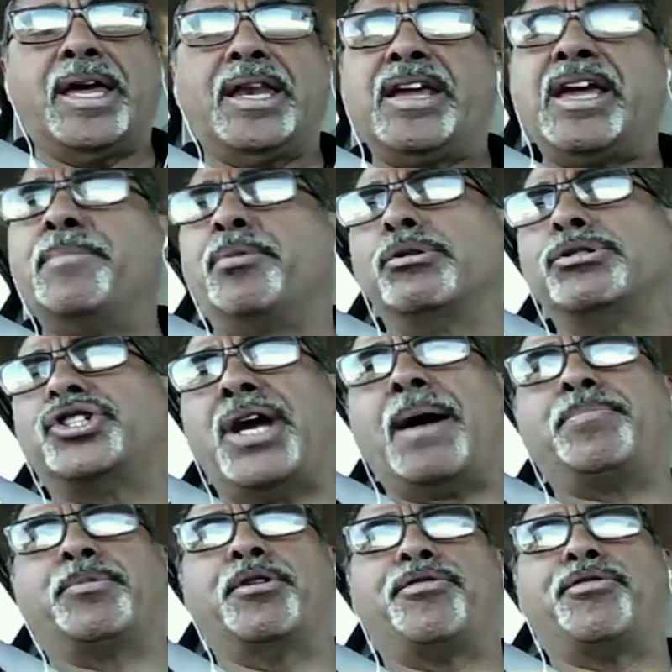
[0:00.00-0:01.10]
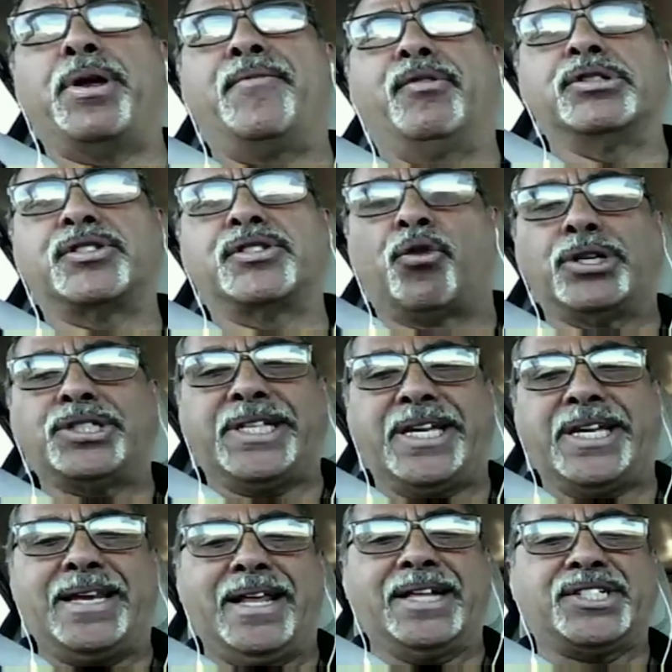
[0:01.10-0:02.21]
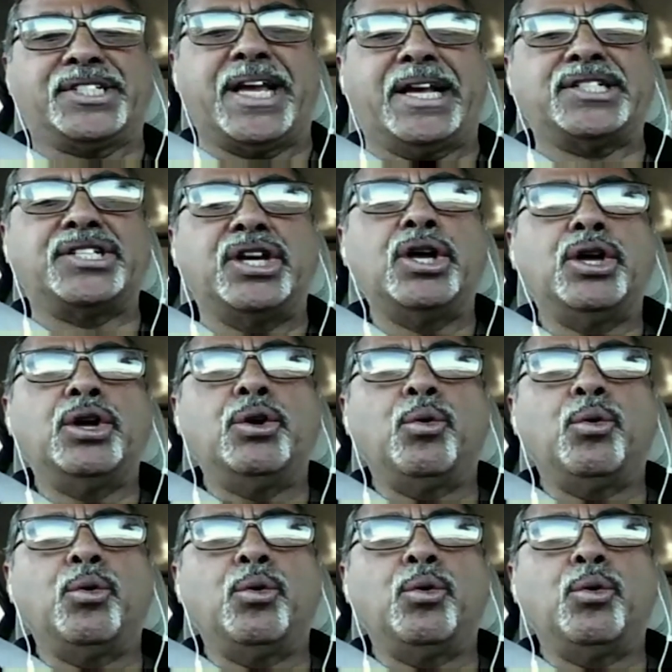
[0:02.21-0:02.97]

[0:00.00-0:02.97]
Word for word: in Hebrews chapter 3, verse 14, it says,